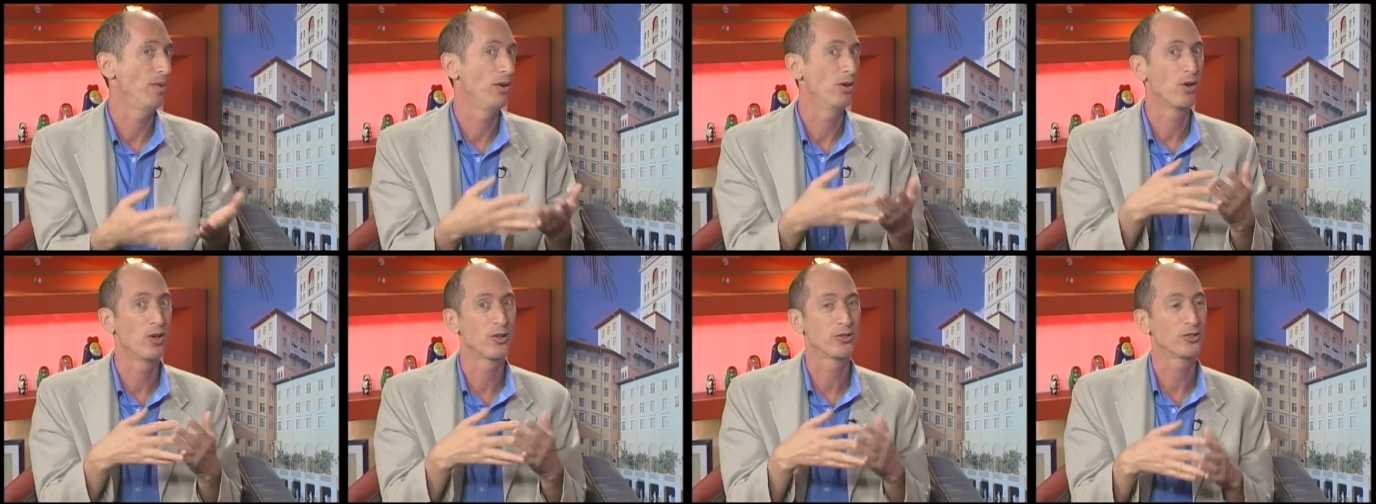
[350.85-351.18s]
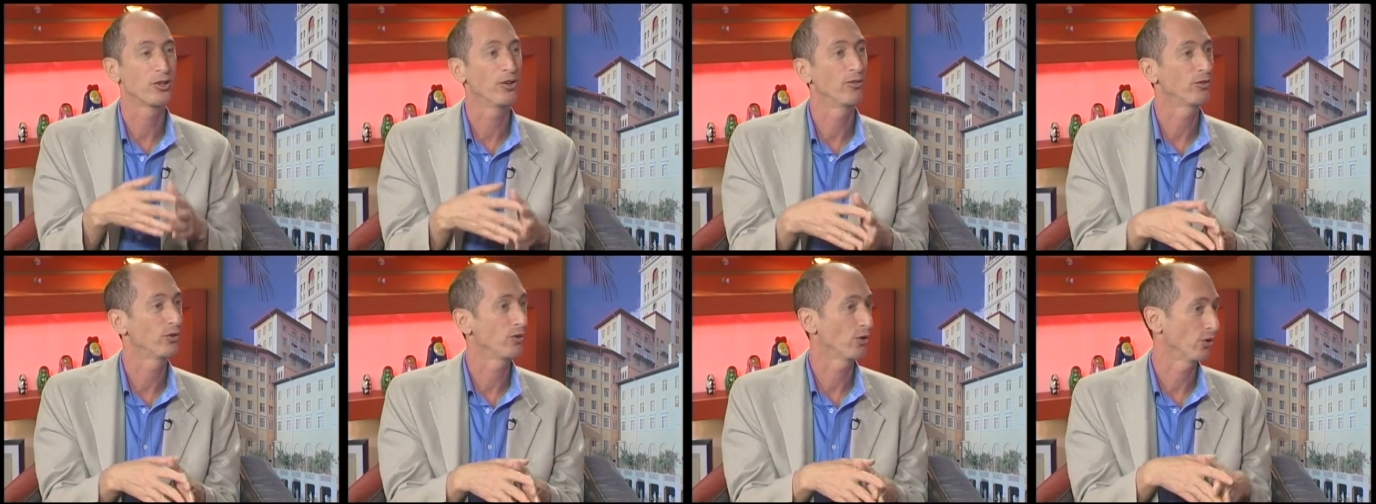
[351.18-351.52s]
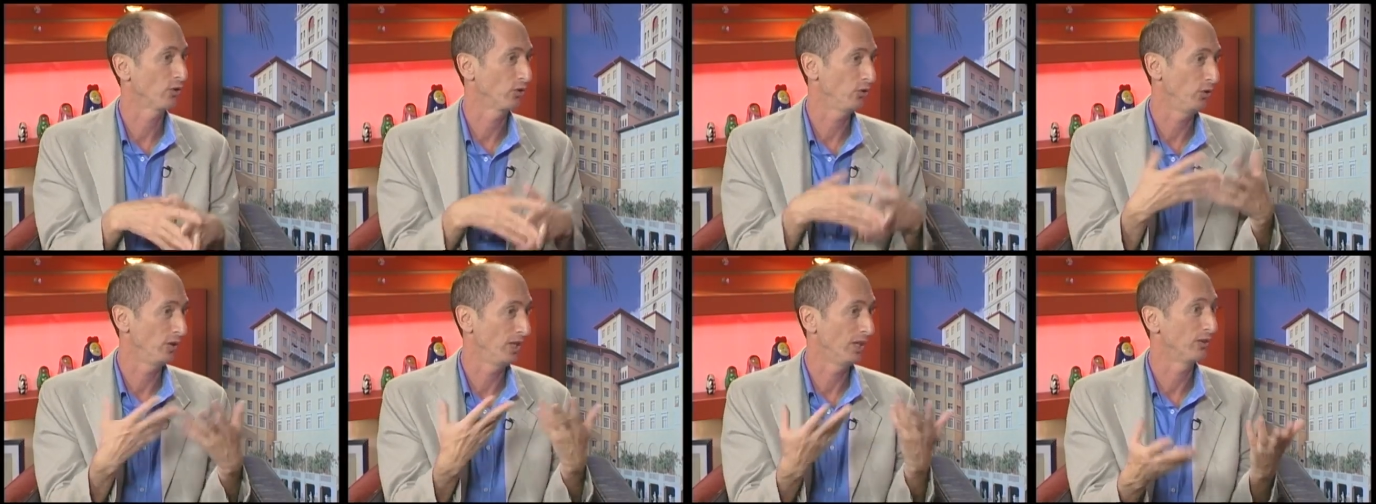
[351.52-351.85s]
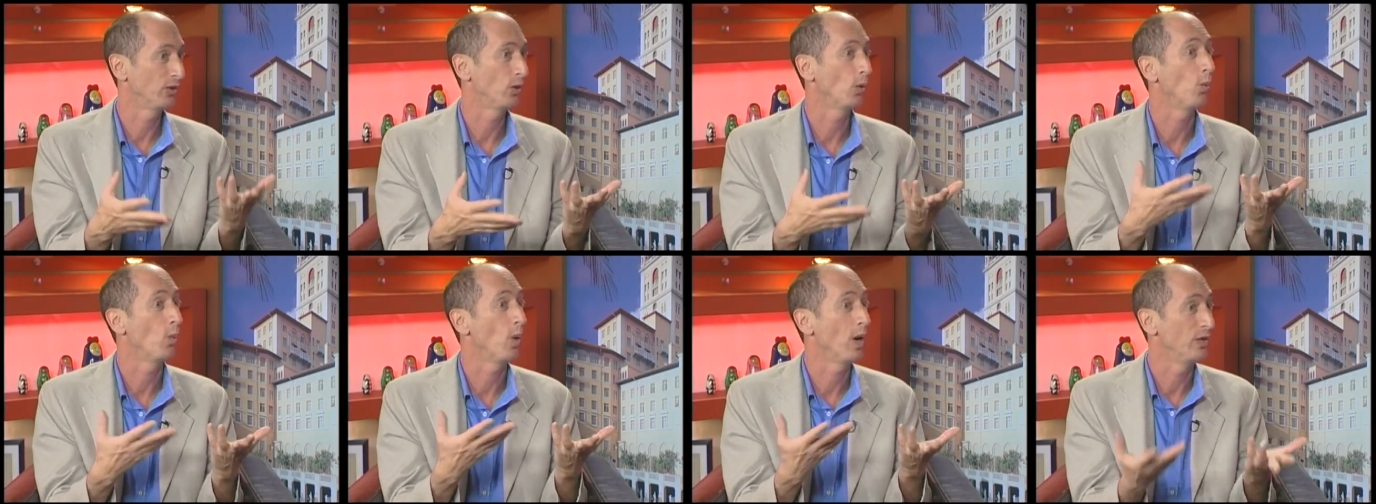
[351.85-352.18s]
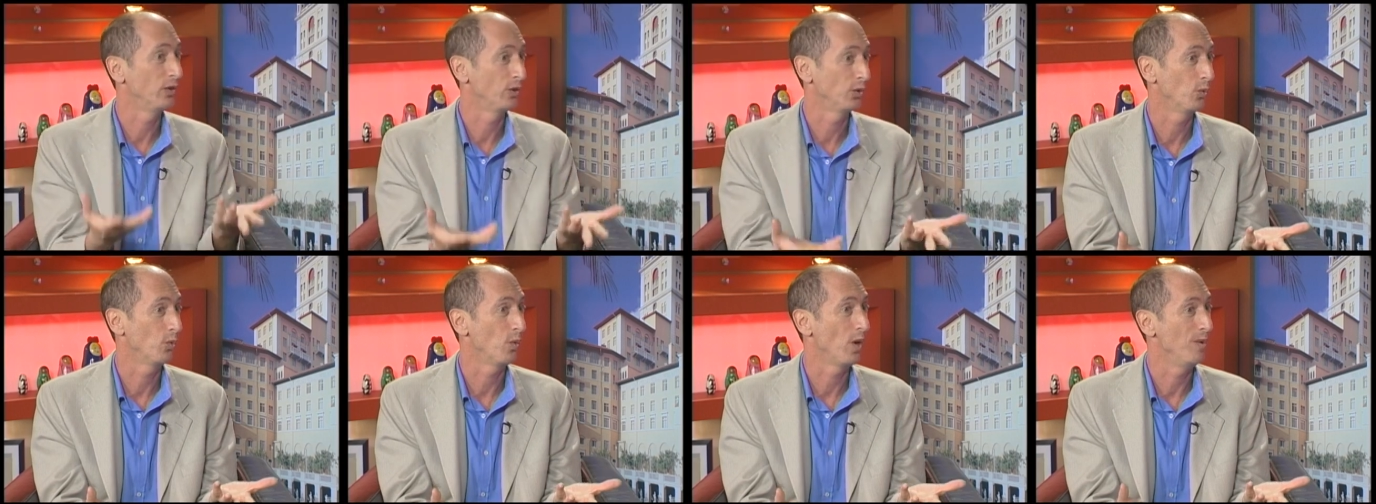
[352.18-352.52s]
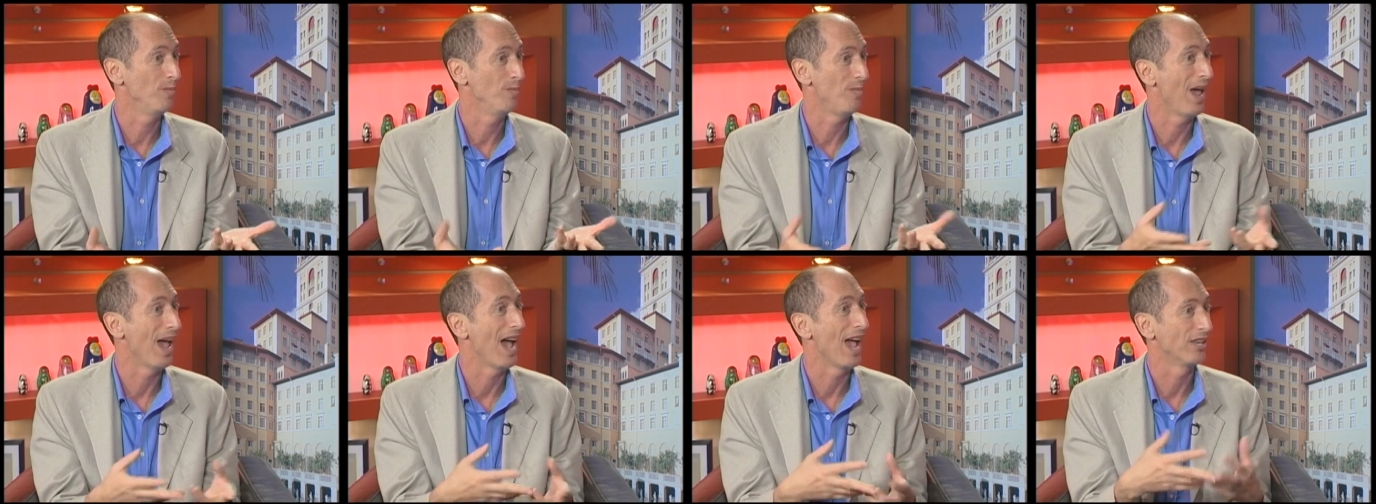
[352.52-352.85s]
And also, of course, you get the
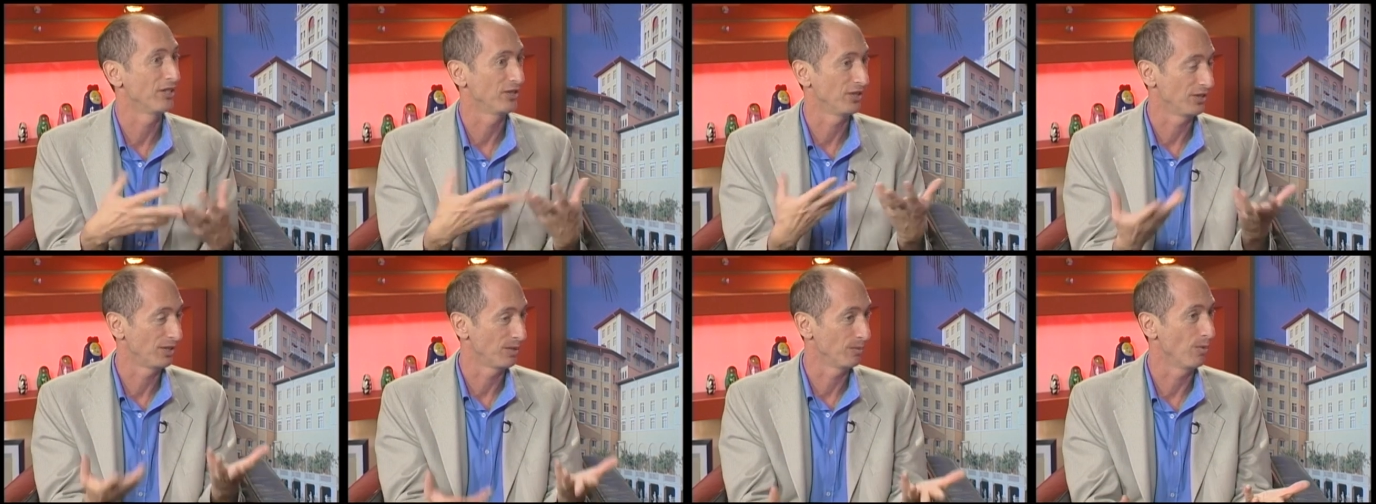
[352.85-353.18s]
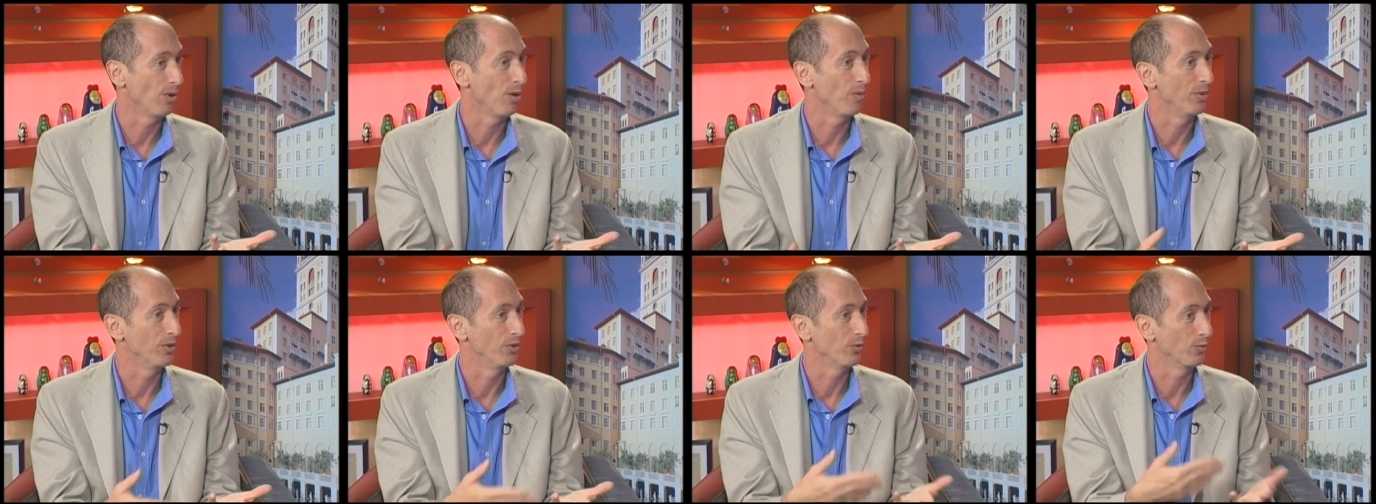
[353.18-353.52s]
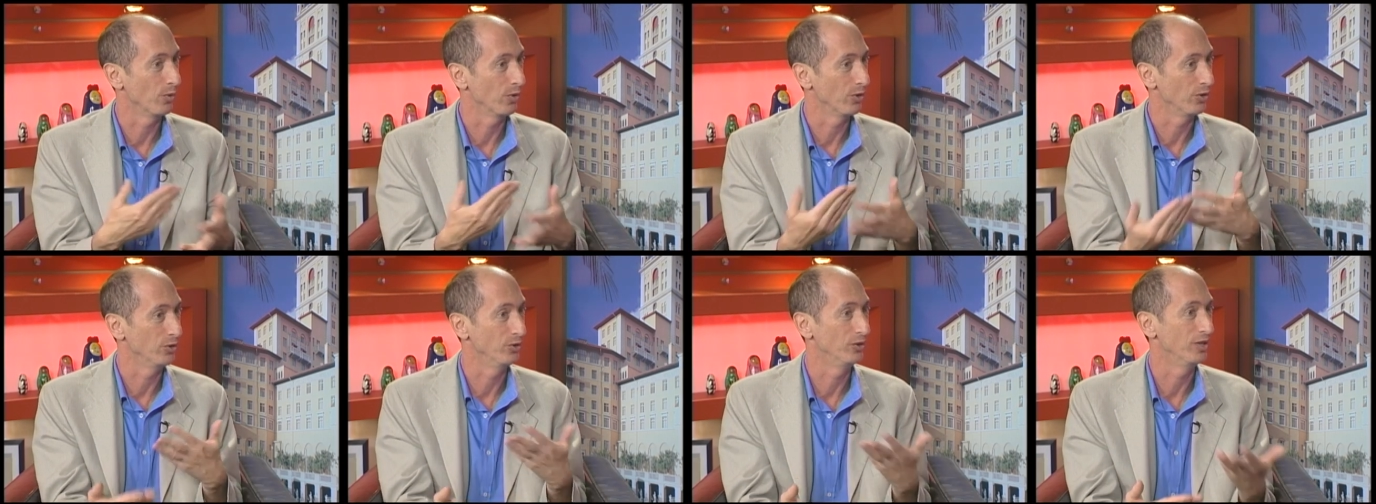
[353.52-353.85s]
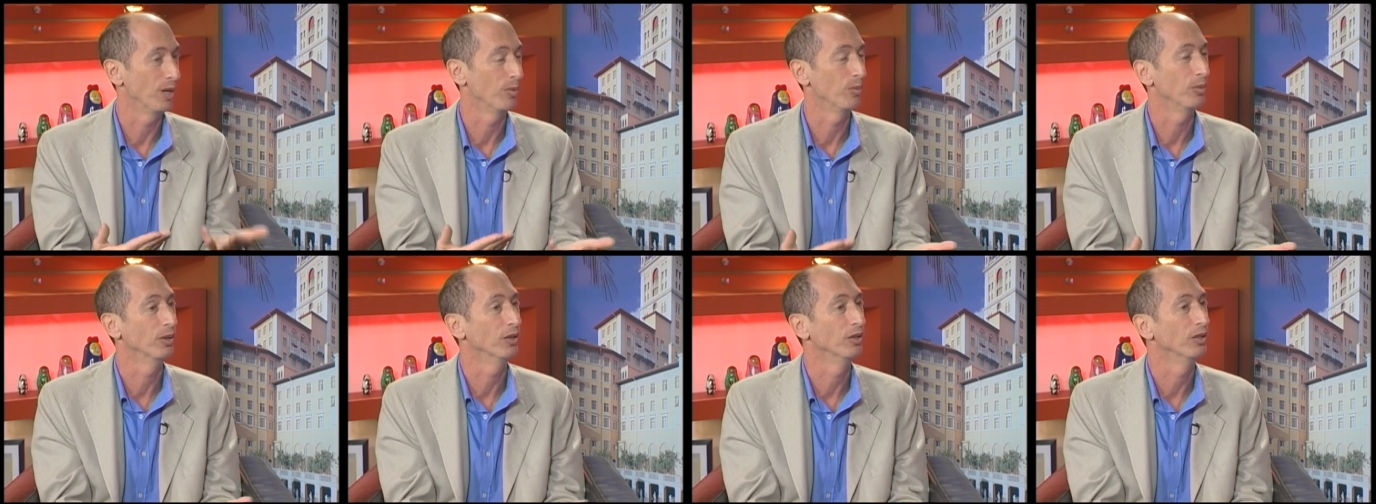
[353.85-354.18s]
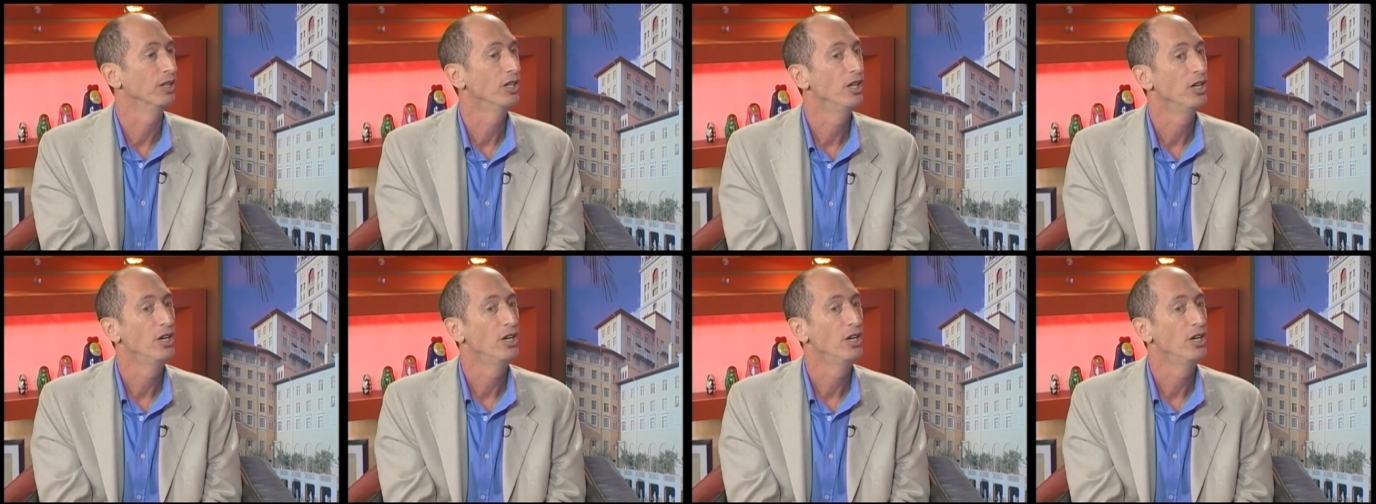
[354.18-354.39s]
one-to-one match at the moment where you double